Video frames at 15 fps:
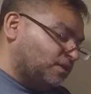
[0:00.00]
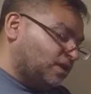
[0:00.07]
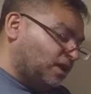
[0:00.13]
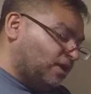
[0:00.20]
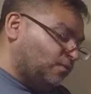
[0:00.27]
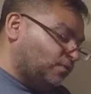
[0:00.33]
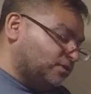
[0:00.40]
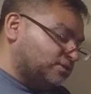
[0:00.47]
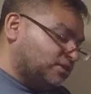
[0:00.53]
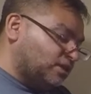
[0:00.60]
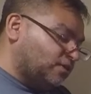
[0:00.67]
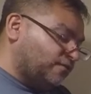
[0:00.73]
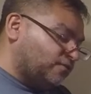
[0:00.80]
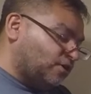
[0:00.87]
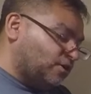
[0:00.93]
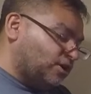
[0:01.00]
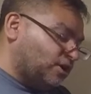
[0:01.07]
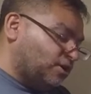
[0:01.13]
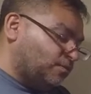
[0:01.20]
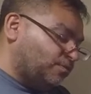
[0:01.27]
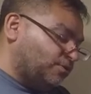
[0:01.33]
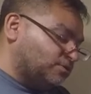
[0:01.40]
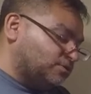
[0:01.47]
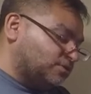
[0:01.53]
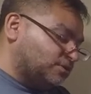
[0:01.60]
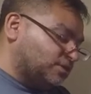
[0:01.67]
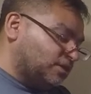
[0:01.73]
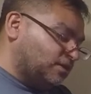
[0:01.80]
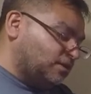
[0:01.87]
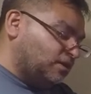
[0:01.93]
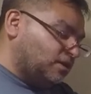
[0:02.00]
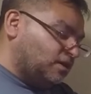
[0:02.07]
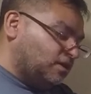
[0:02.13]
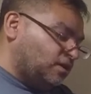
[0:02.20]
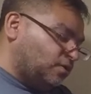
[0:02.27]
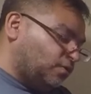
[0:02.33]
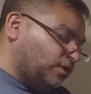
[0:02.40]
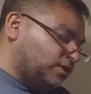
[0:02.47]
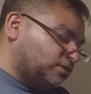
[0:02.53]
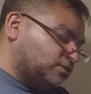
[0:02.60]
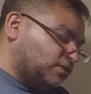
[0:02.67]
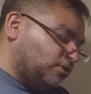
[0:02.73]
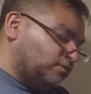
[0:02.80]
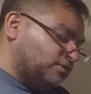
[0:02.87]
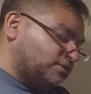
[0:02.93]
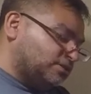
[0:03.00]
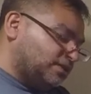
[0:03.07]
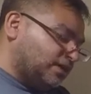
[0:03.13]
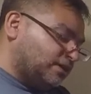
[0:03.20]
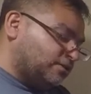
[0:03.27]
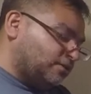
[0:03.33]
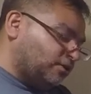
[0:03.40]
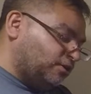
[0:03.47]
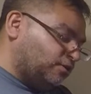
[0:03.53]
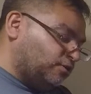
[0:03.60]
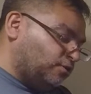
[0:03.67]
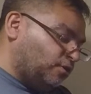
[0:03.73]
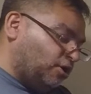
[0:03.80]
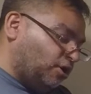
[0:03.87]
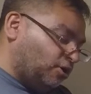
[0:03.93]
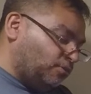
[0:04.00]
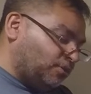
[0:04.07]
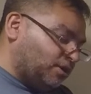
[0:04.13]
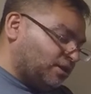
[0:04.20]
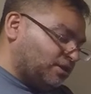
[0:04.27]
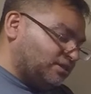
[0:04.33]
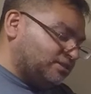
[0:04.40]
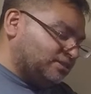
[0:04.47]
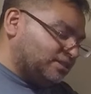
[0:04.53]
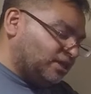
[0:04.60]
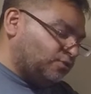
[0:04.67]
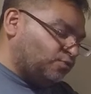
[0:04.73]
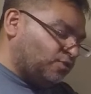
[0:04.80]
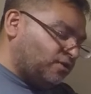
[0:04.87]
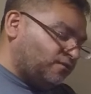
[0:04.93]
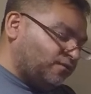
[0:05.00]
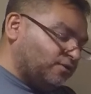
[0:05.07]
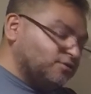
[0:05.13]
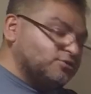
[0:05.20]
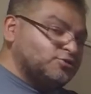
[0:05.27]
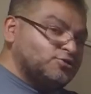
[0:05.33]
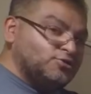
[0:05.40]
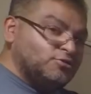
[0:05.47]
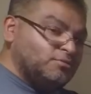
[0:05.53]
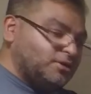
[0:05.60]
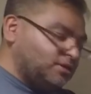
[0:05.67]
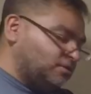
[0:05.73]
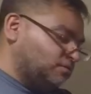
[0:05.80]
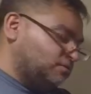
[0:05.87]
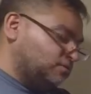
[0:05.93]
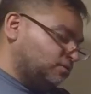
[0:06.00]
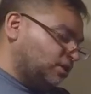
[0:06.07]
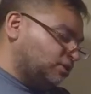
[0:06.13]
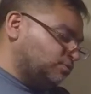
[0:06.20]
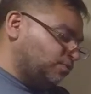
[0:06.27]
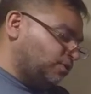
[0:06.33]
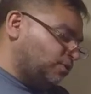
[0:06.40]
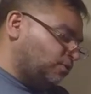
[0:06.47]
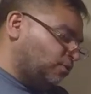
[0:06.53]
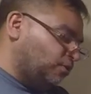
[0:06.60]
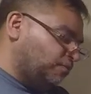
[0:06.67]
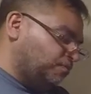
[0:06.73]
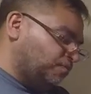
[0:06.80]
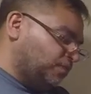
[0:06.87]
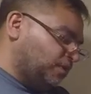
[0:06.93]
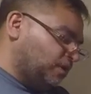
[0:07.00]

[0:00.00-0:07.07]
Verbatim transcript: And once they've gone ahead and purchased it, when it's low in stock, Cargo will automatically send refills to me. So that's pretty cool.